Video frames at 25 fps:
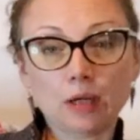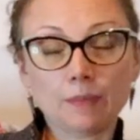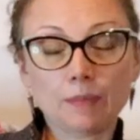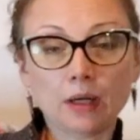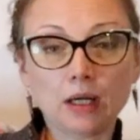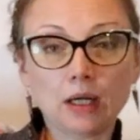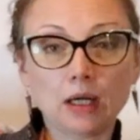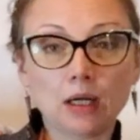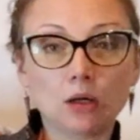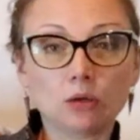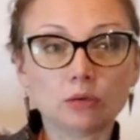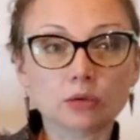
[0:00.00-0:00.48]

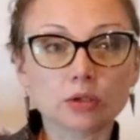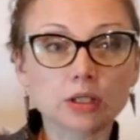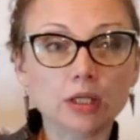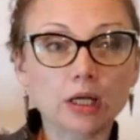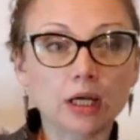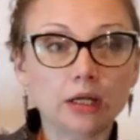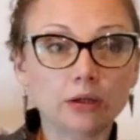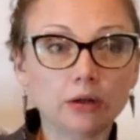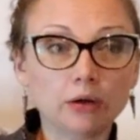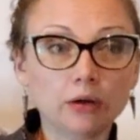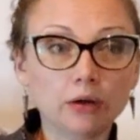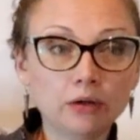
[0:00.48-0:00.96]
about
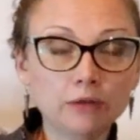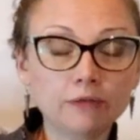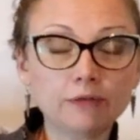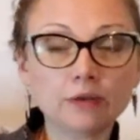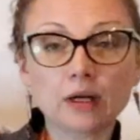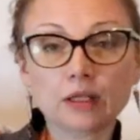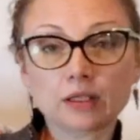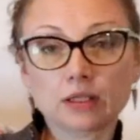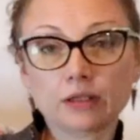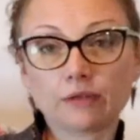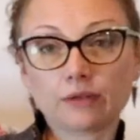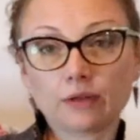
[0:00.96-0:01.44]
an
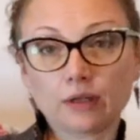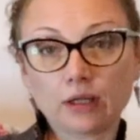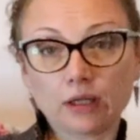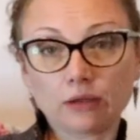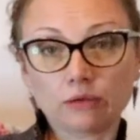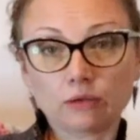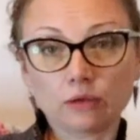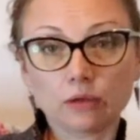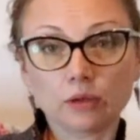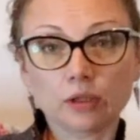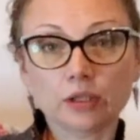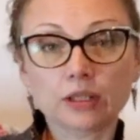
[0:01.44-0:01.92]
overactive
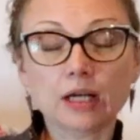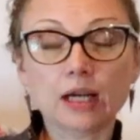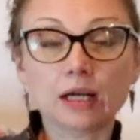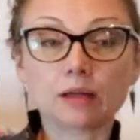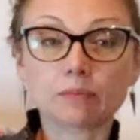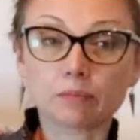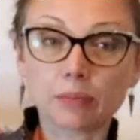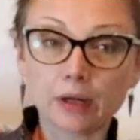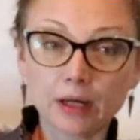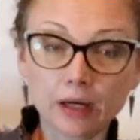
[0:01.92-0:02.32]
thyroid and